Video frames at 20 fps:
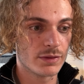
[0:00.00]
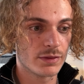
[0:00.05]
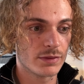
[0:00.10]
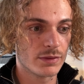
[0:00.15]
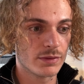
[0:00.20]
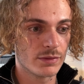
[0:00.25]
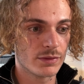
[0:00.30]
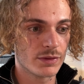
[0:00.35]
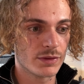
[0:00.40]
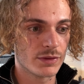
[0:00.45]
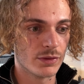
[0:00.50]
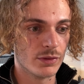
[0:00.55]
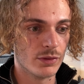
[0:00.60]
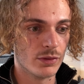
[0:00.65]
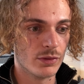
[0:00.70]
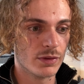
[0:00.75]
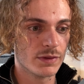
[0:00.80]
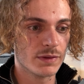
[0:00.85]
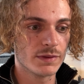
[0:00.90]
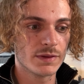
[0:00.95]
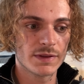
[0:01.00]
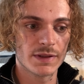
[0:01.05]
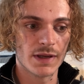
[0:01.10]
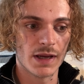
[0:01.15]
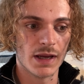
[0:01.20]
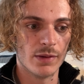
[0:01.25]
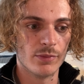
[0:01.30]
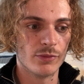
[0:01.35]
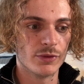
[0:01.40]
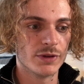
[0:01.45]
so
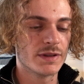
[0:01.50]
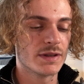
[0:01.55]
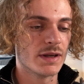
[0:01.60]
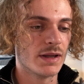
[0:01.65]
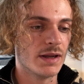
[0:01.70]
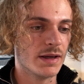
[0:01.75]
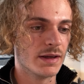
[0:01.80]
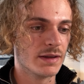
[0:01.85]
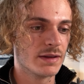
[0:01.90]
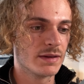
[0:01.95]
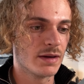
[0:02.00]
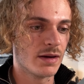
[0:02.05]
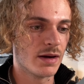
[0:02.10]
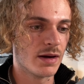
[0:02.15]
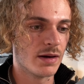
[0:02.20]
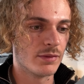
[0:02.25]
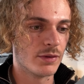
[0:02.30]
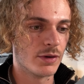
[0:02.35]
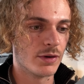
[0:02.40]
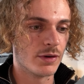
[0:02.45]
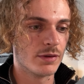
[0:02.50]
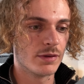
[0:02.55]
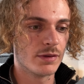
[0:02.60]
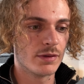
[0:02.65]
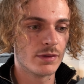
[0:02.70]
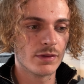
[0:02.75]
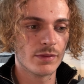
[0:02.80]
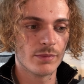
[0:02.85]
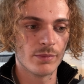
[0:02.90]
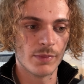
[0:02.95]
same, we select our
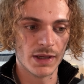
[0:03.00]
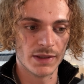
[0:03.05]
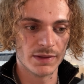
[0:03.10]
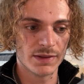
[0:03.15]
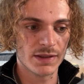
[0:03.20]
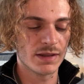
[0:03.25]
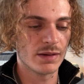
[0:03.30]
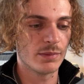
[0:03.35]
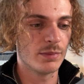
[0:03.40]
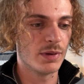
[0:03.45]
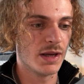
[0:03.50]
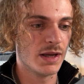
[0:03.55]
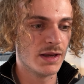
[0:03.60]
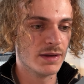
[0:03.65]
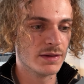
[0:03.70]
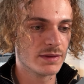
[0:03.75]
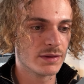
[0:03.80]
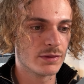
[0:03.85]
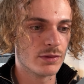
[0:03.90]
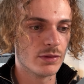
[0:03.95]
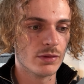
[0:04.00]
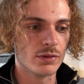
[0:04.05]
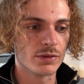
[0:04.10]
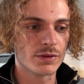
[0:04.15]
main database, goal